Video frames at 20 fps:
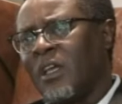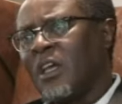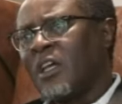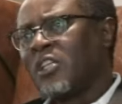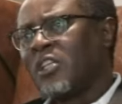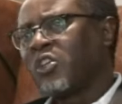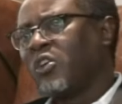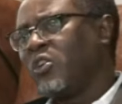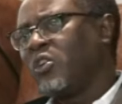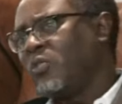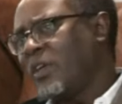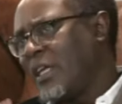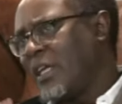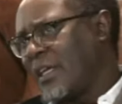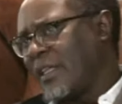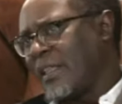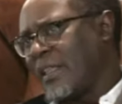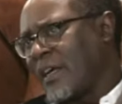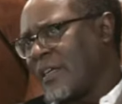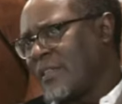So
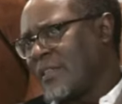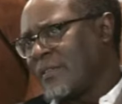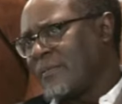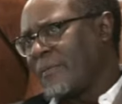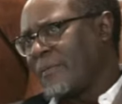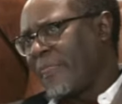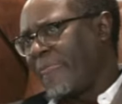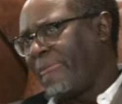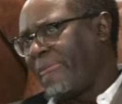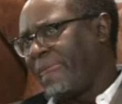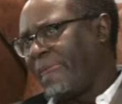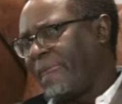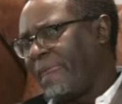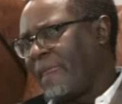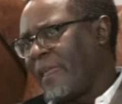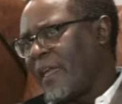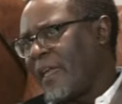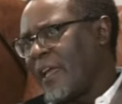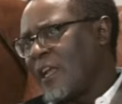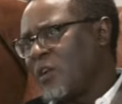looking at that
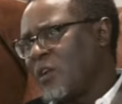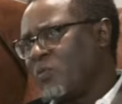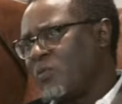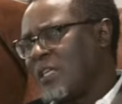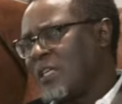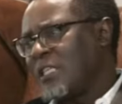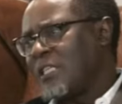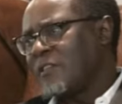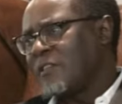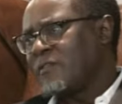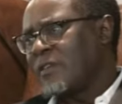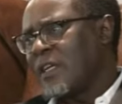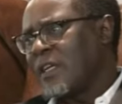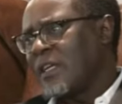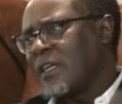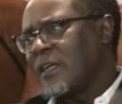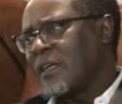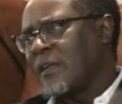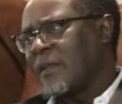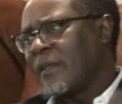and
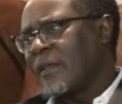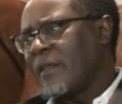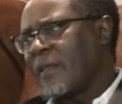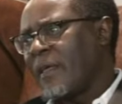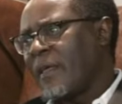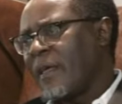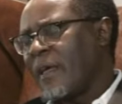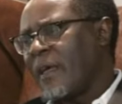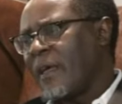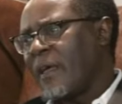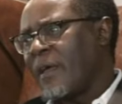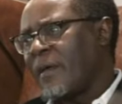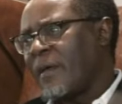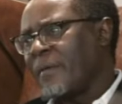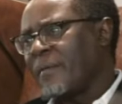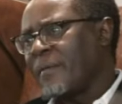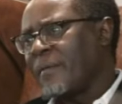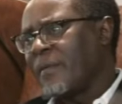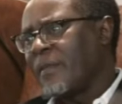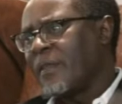wondering
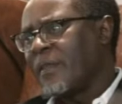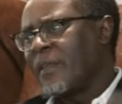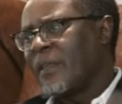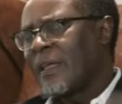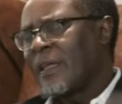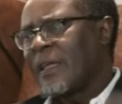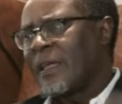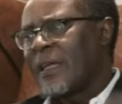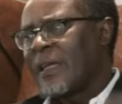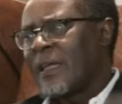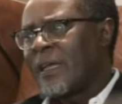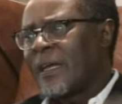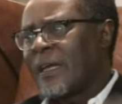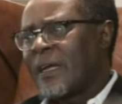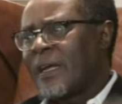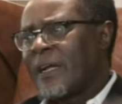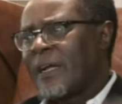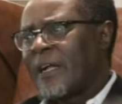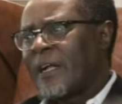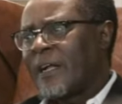uh,
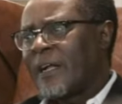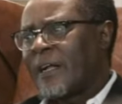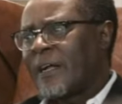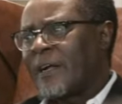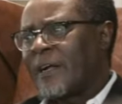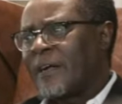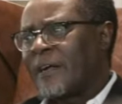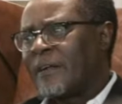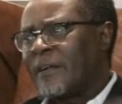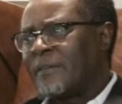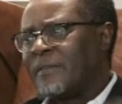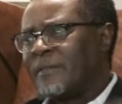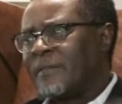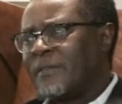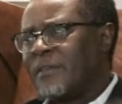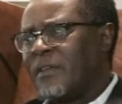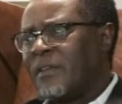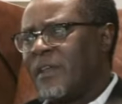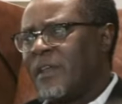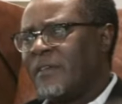uh,
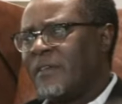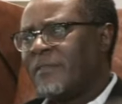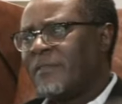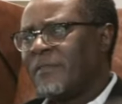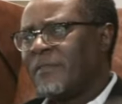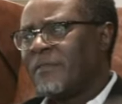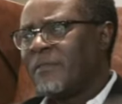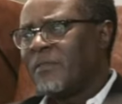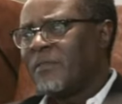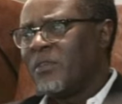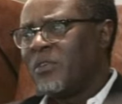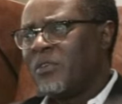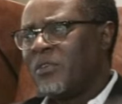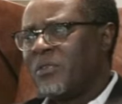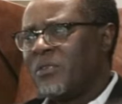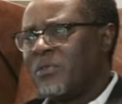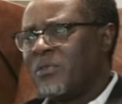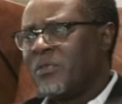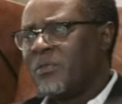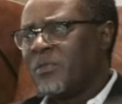if
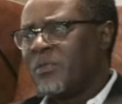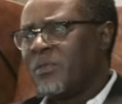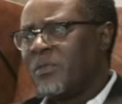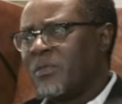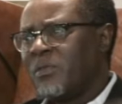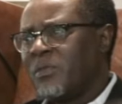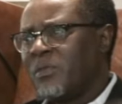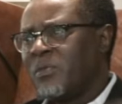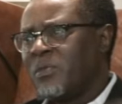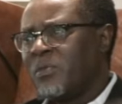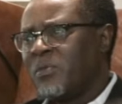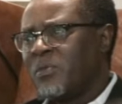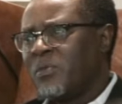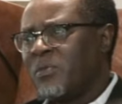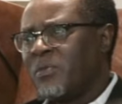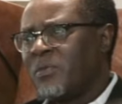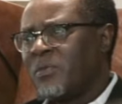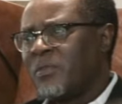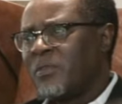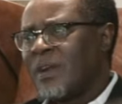you who
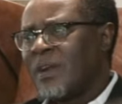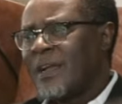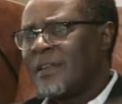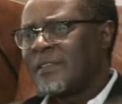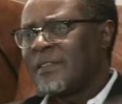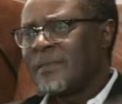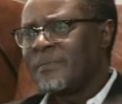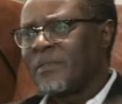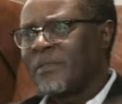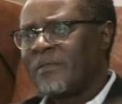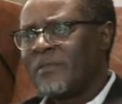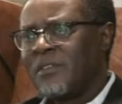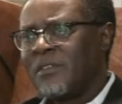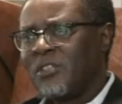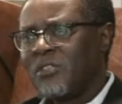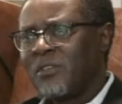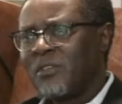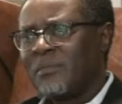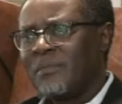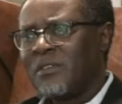runs a
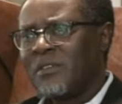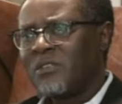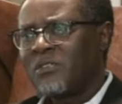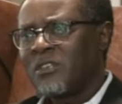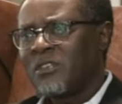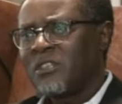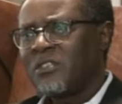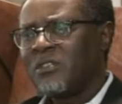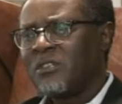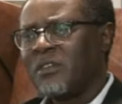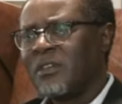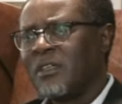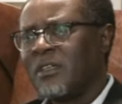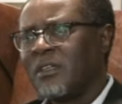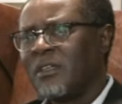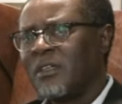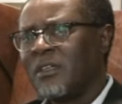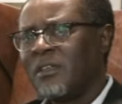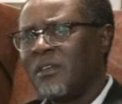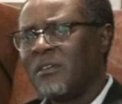provincial administration,
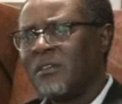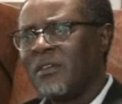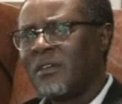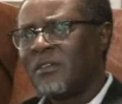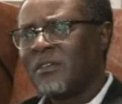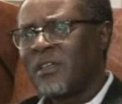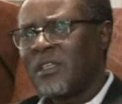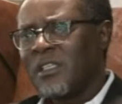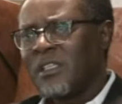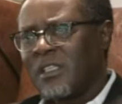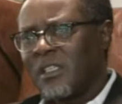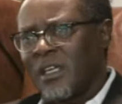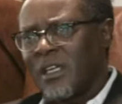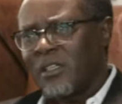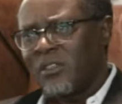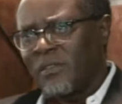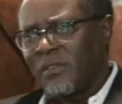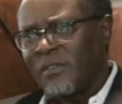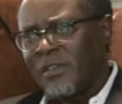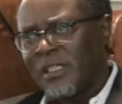you're not in
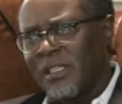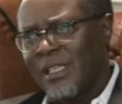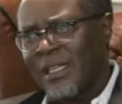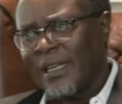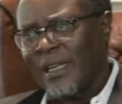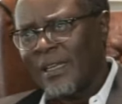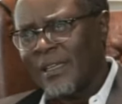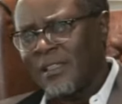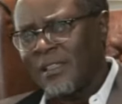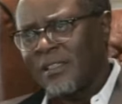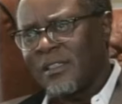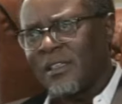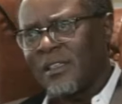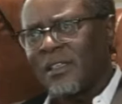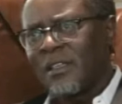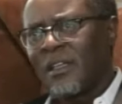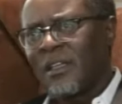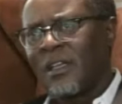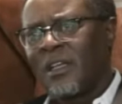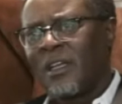charge of this election,
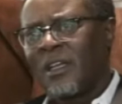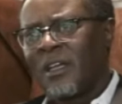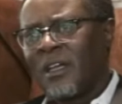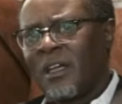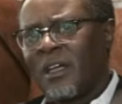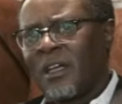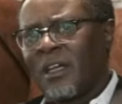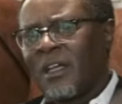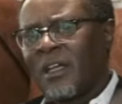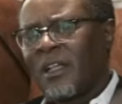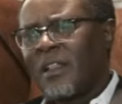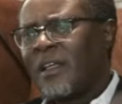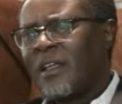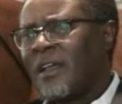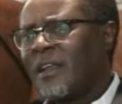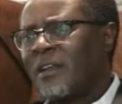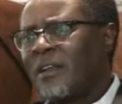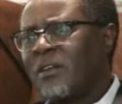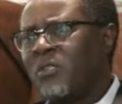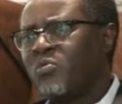
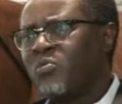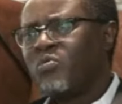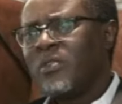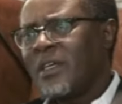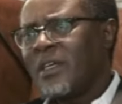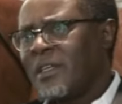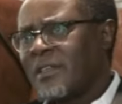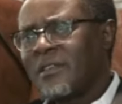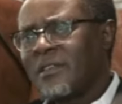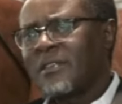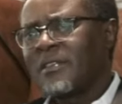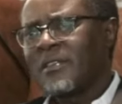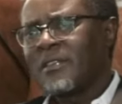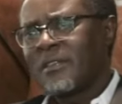then who is?